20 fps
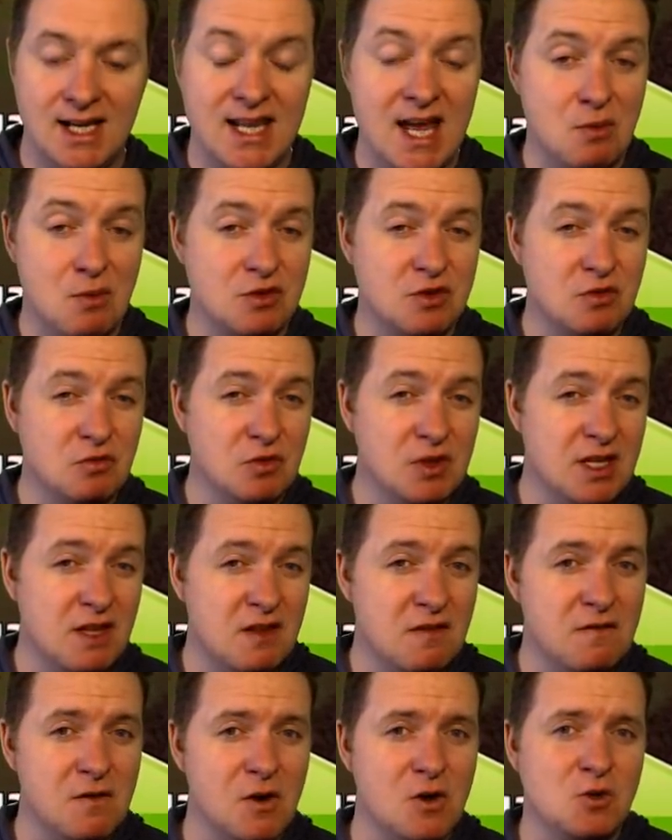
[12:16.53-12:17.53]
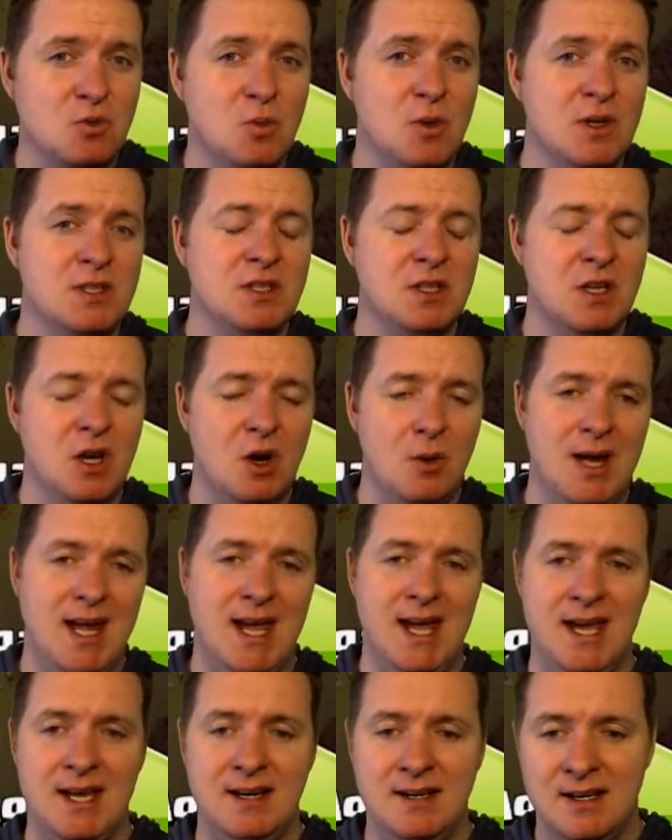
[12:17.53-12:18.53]
That was really the first ones to go
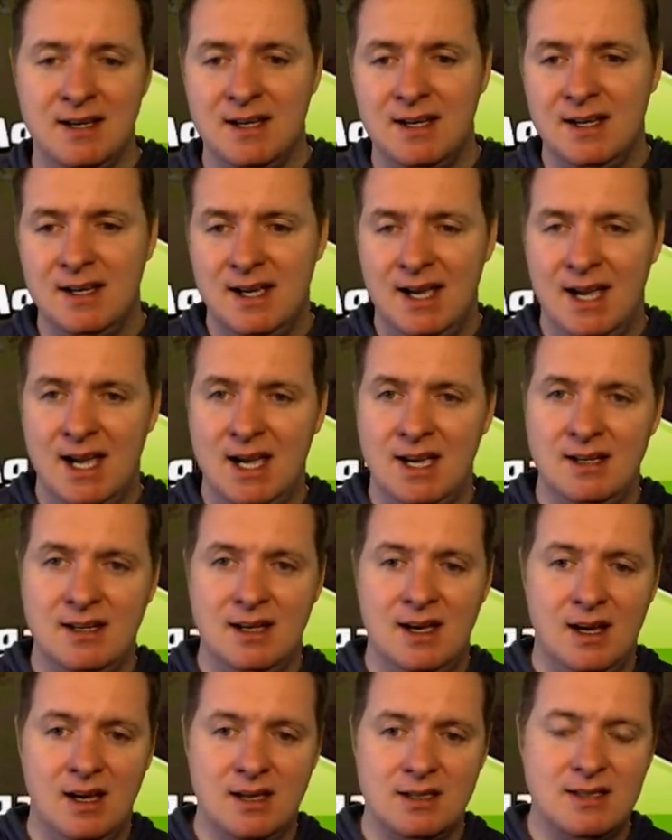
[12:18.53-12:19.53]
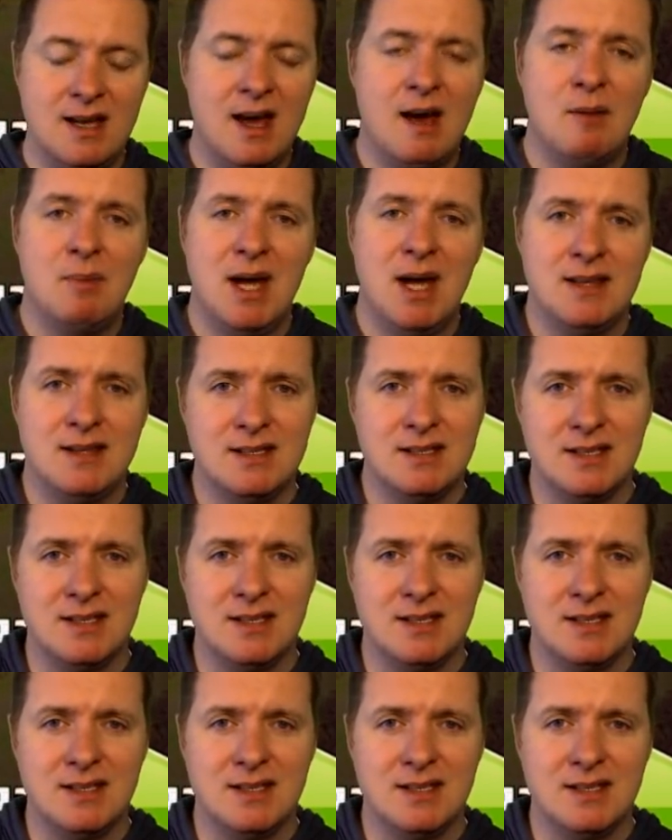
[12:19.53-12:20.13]
ahead and stomp out this